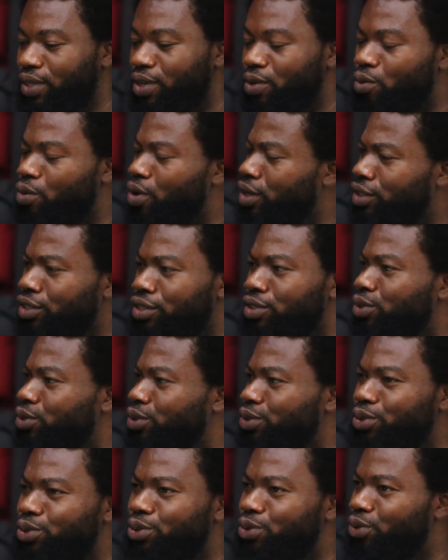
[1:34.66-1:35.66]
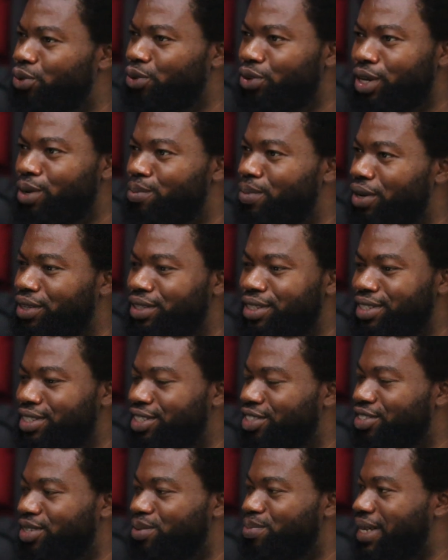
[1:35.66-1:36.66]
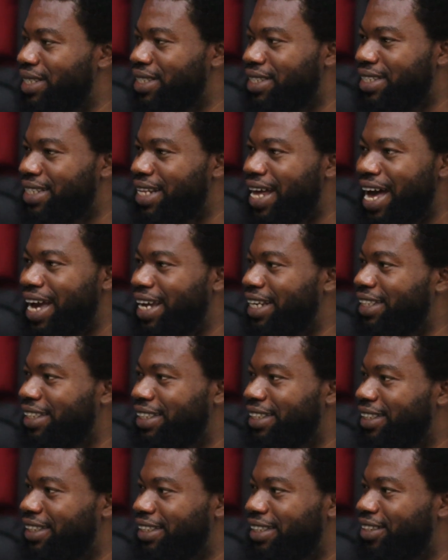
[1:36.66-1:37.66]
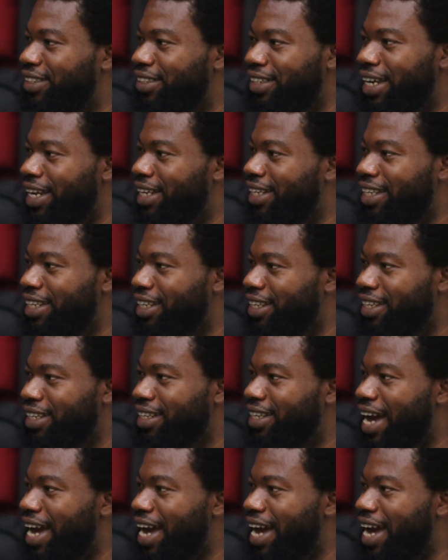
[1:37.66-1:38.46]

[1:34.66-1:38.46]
what do you know about this dream at 9? Any